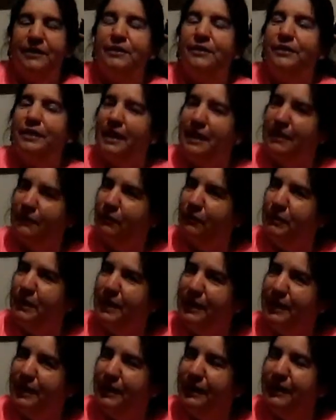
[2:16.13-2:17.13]
Native
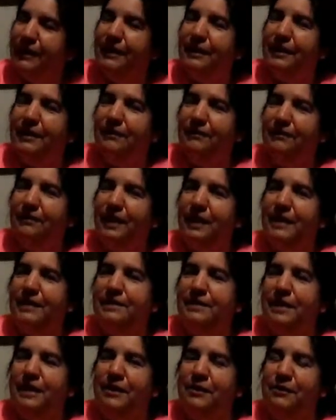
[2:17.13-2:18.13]
American if that's
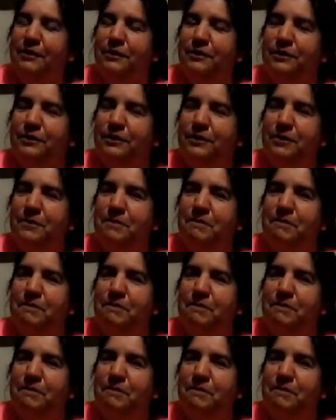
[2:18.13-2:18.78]
how your